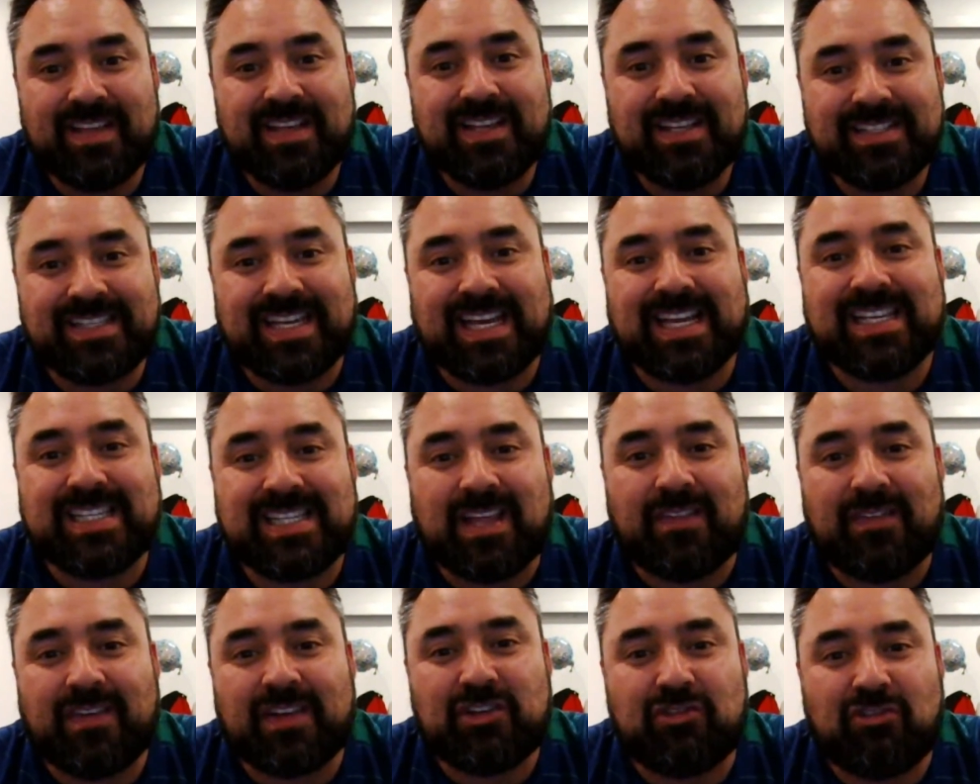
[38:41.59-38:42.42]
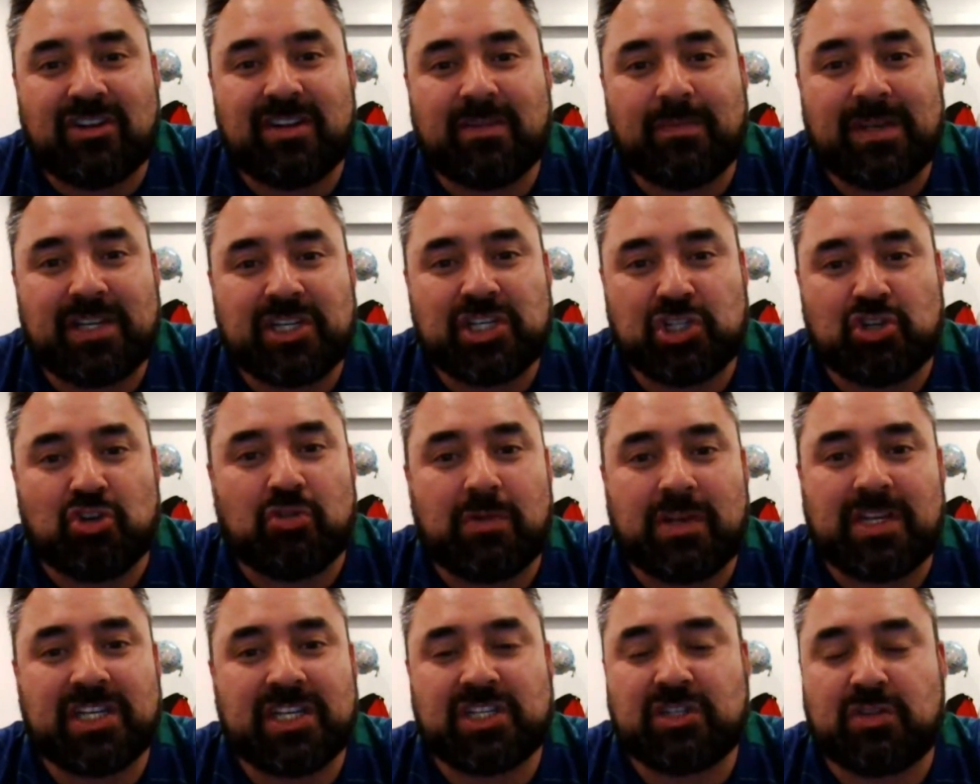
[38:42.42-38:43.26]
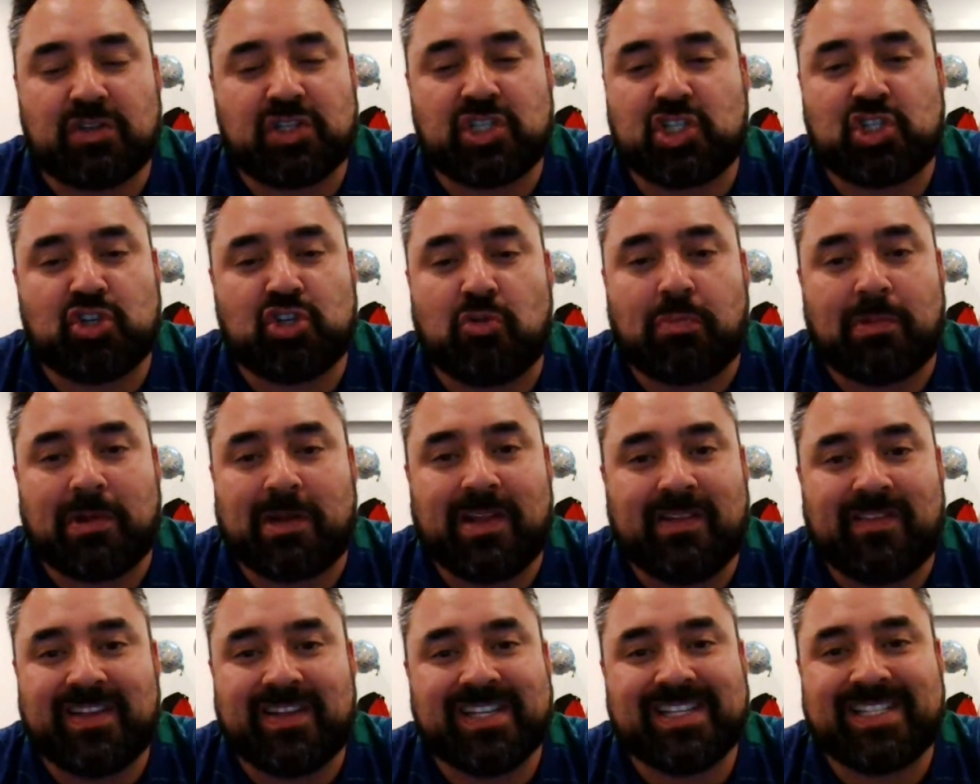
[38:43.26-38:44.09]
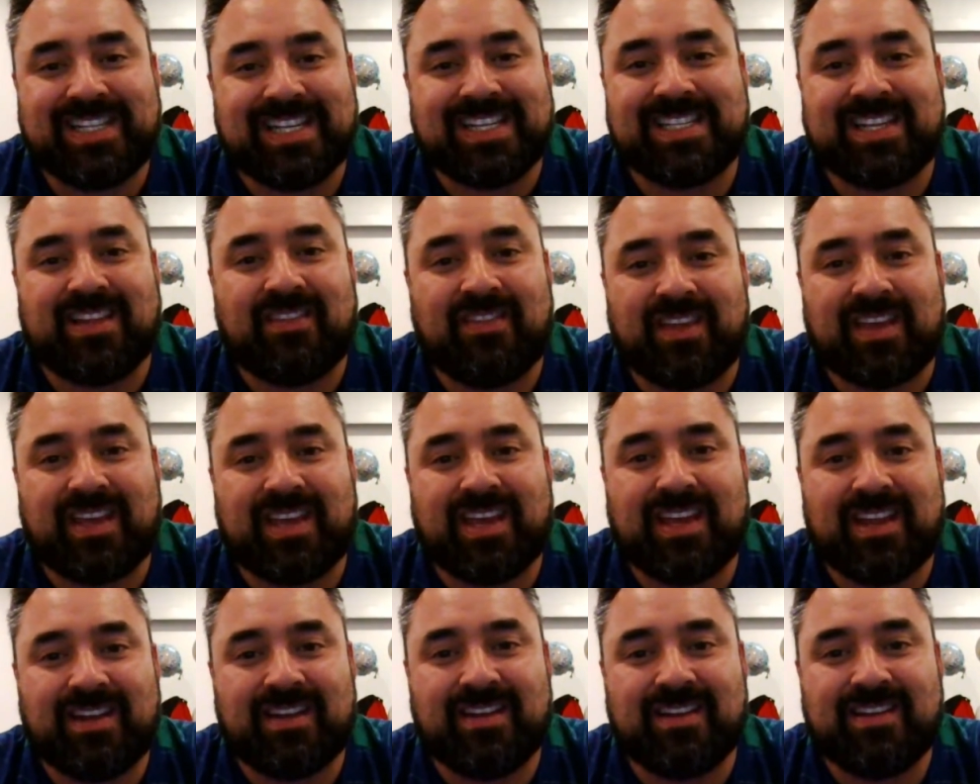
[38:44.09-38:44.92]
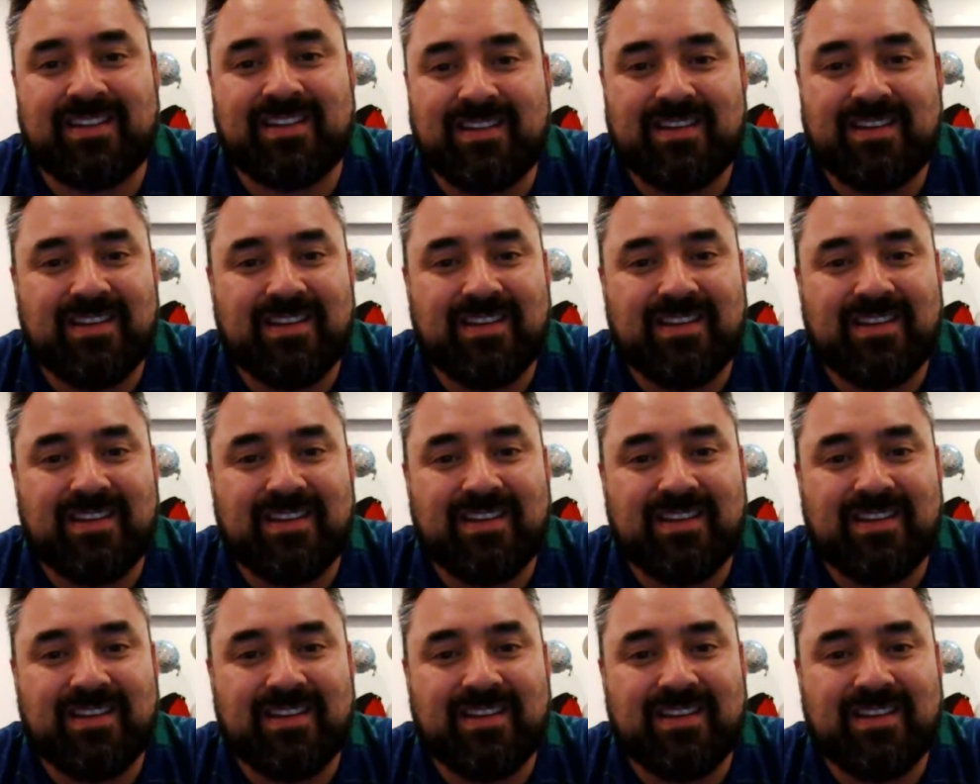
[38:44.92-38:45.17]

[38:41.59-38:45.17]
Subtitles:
Saying something, trying to be stupid. He just was stupid, and he just said something, and